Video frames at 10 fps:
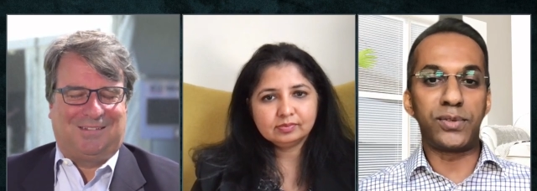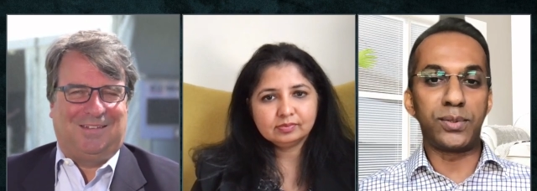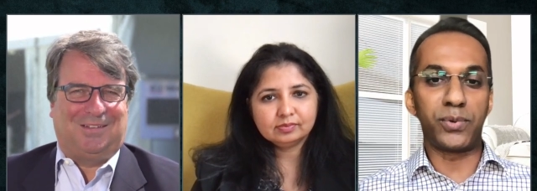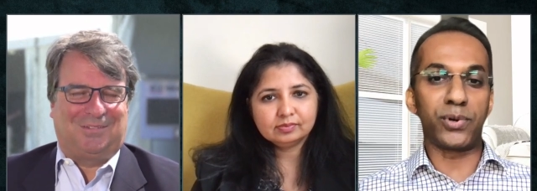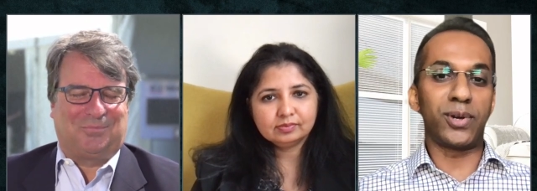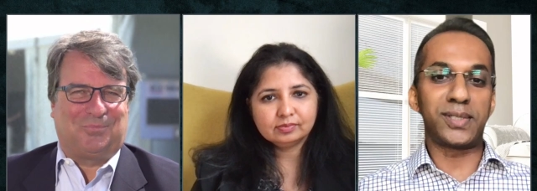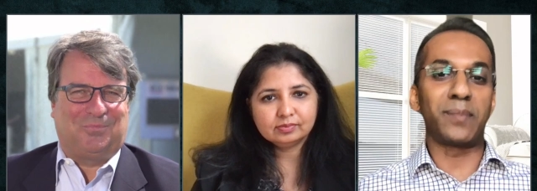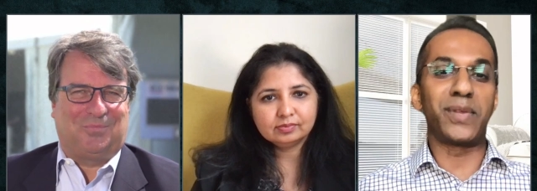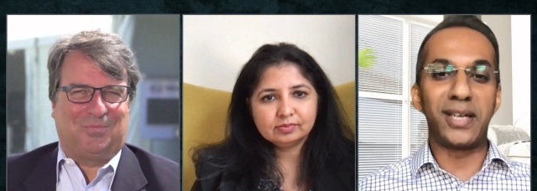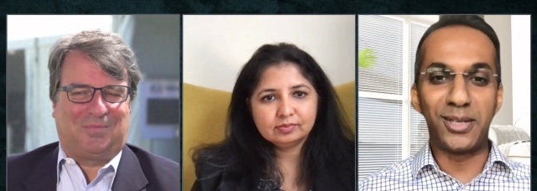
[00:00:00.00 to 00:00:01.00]
Speaker 1: to procure
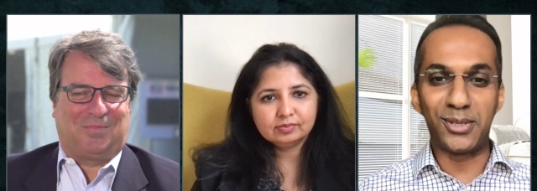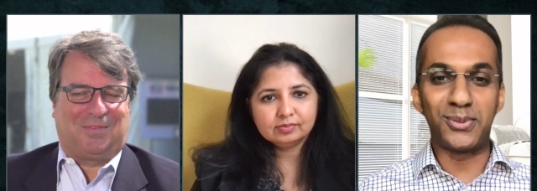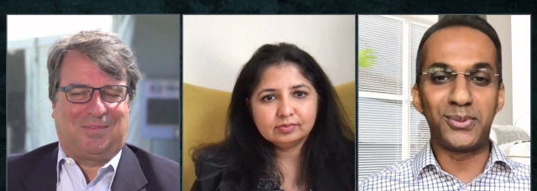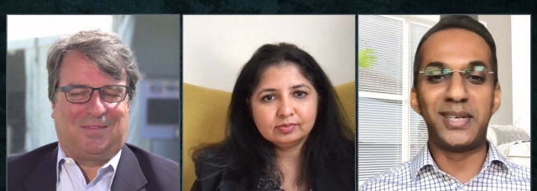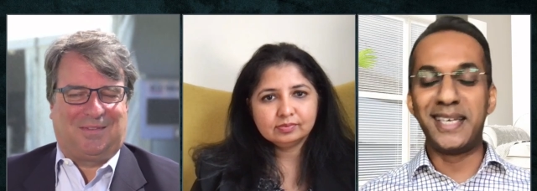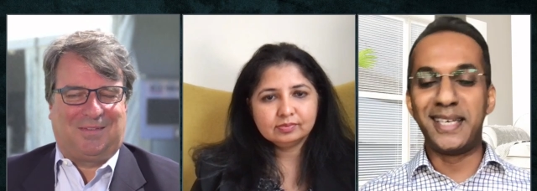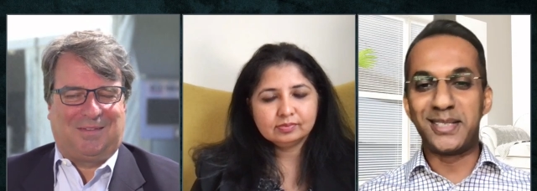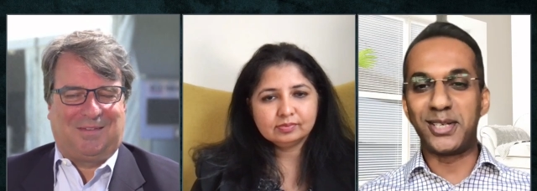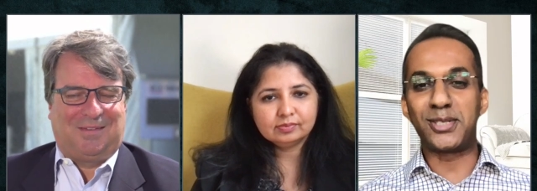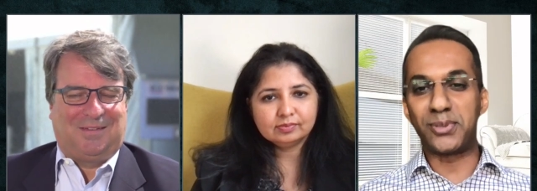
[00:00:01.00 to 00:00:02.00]
something new
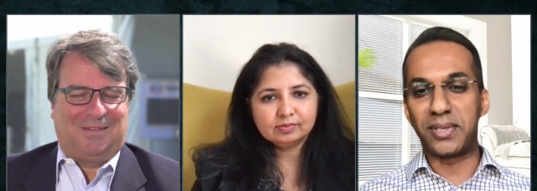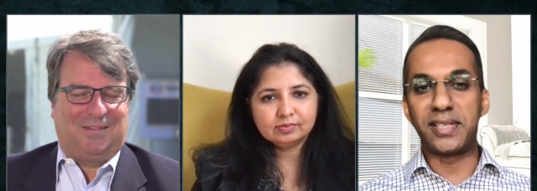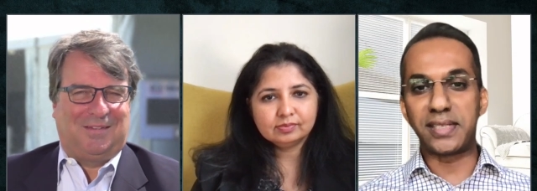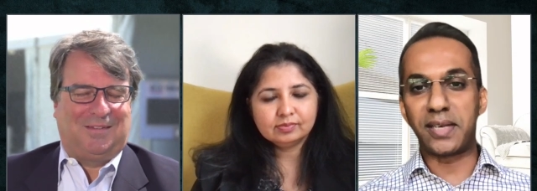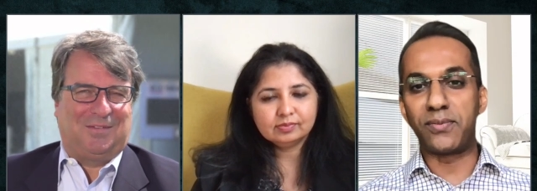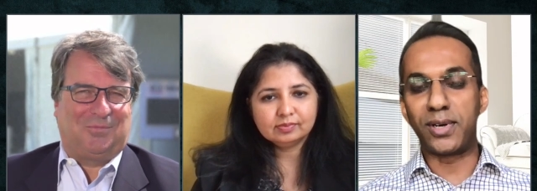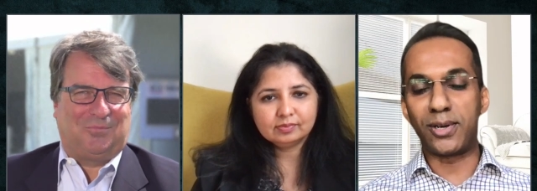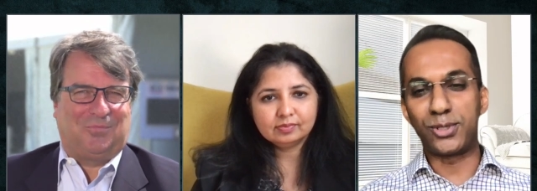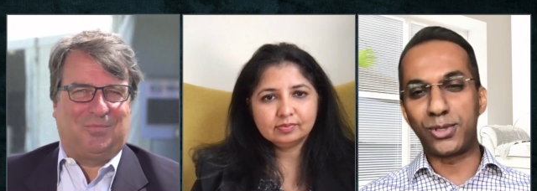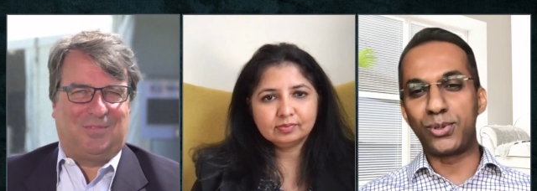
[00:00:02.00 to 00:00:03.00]
just to run the same
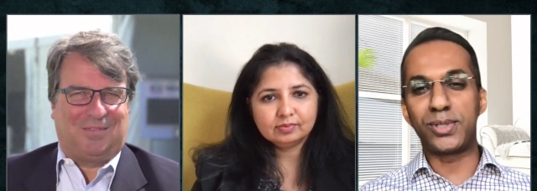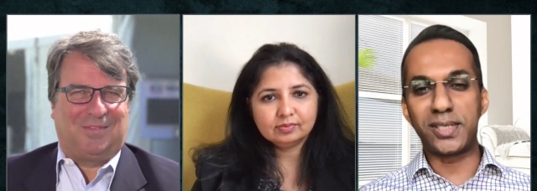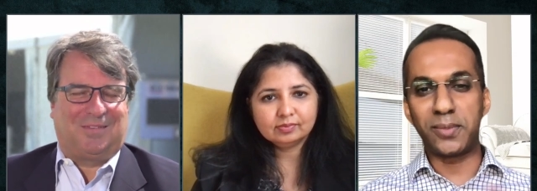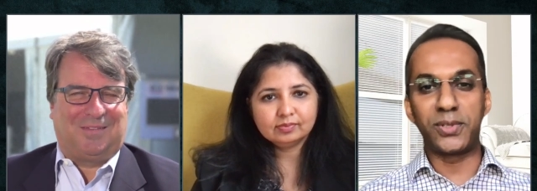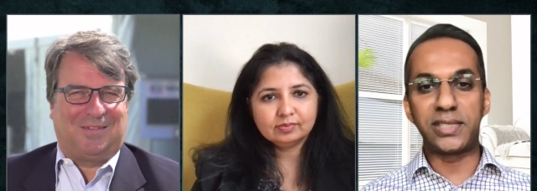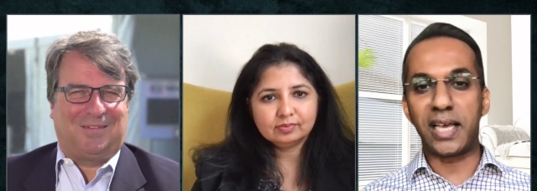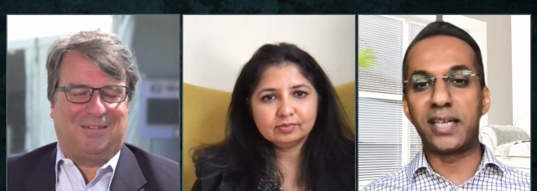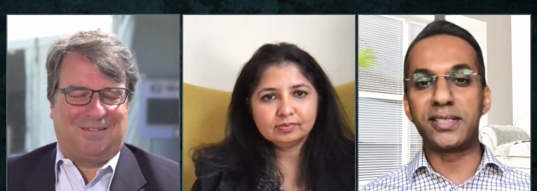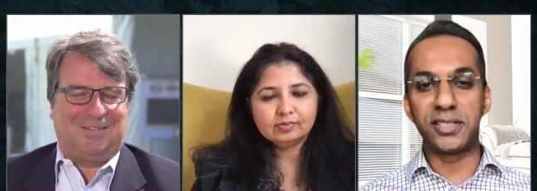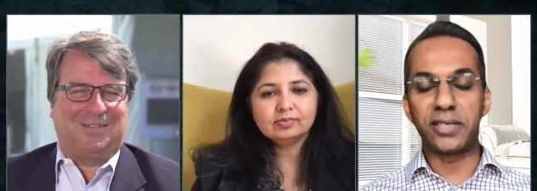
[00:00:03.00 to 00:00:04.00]
workload. So those are some of the
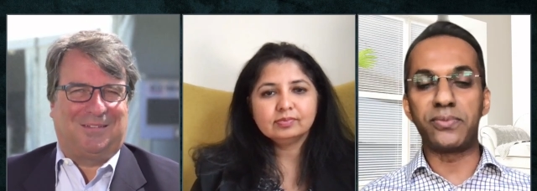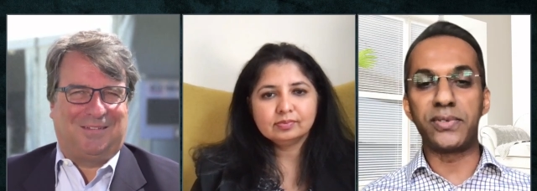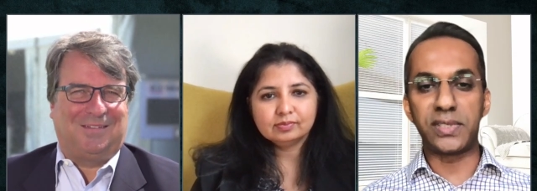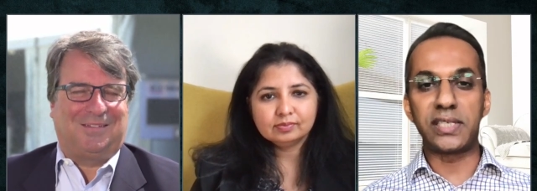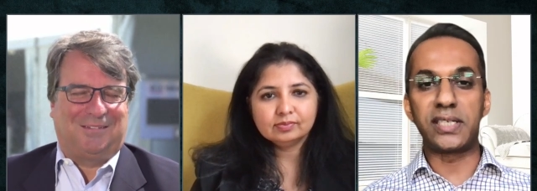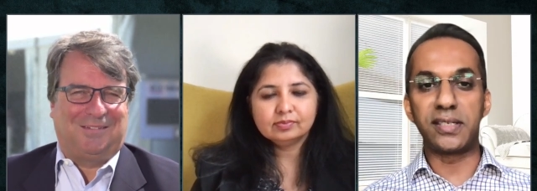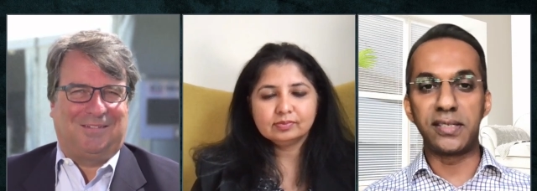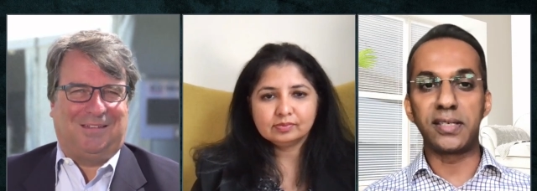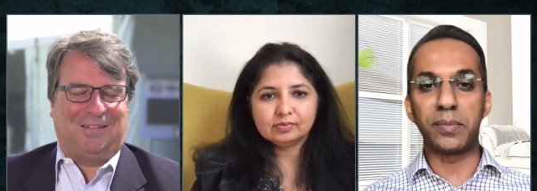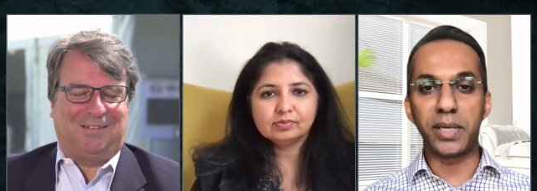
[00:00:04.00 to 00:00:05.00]
challenges that we've seen
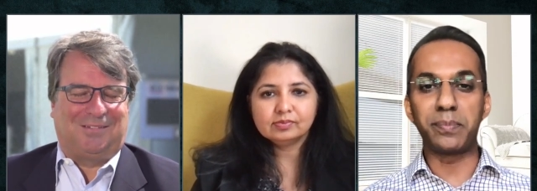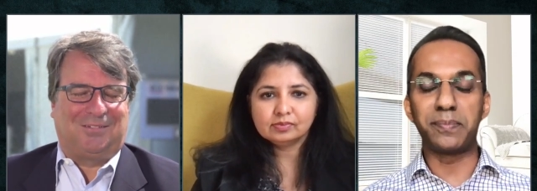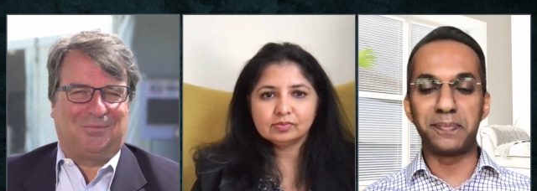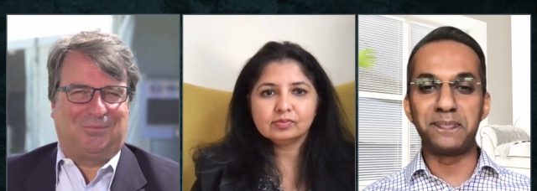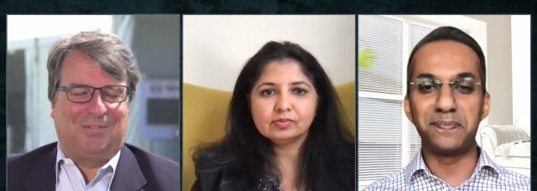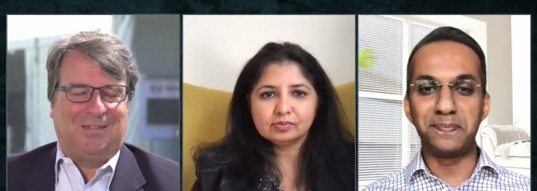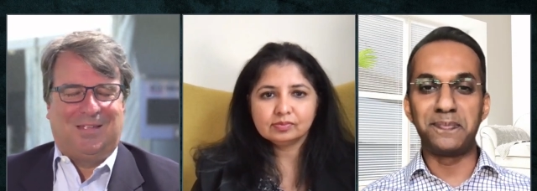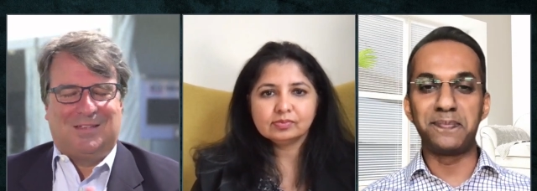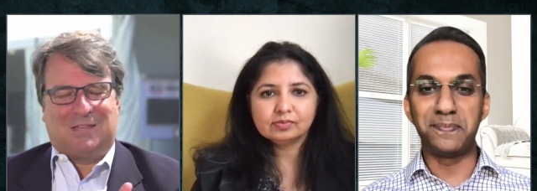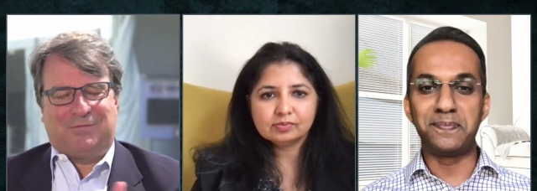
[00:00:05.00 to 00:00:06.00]
come up.
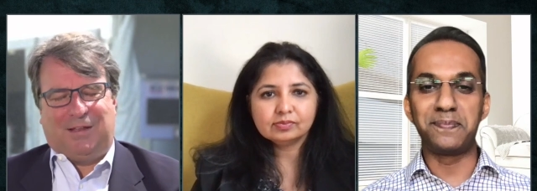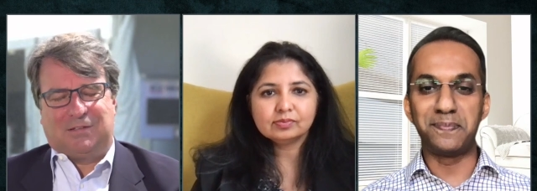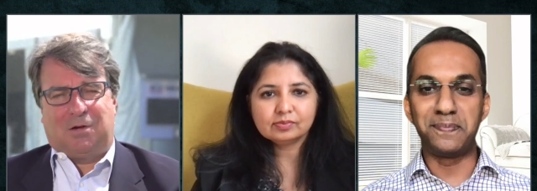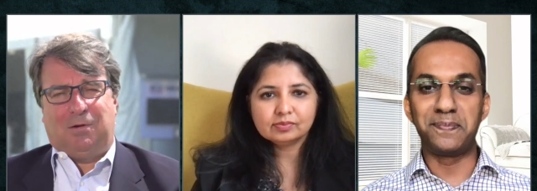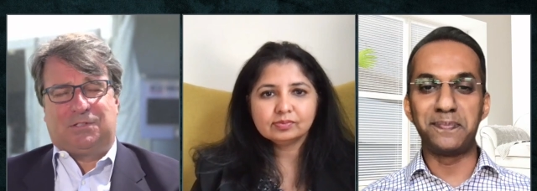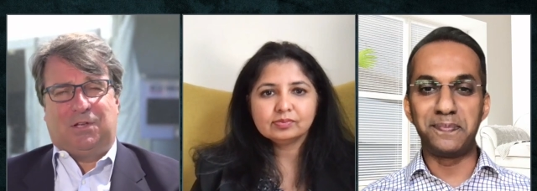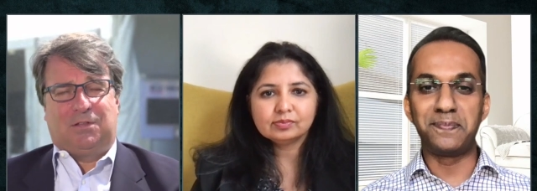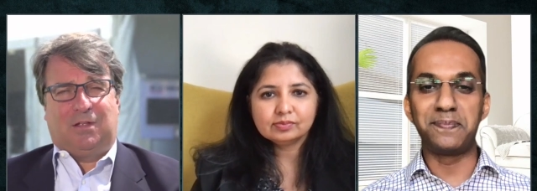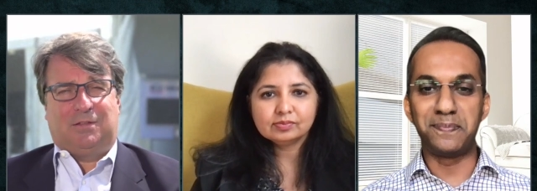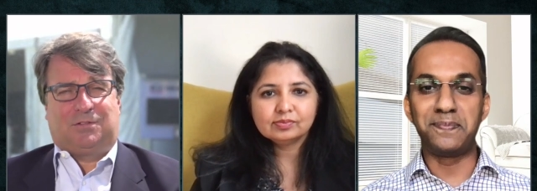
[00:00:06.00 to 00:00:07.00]
Speaker 2: I mean, it's always good
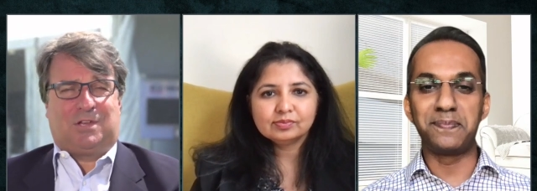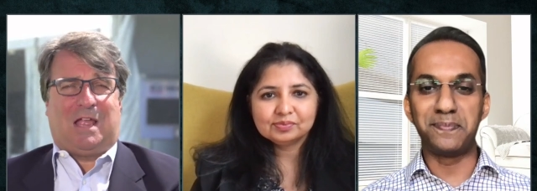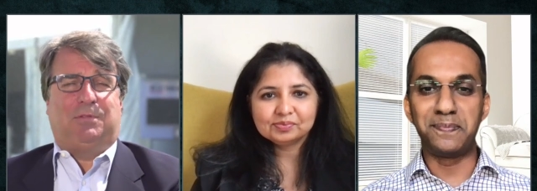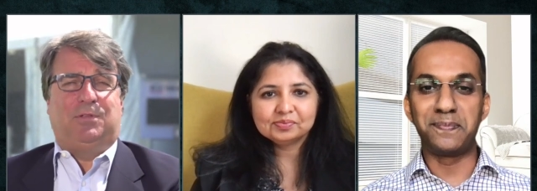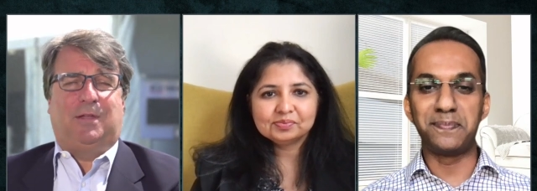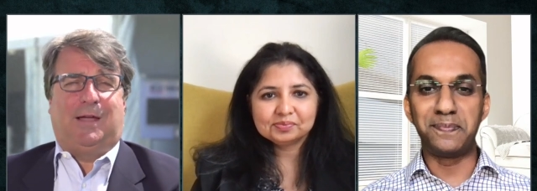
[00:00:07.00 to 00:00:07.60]
to chat with you guys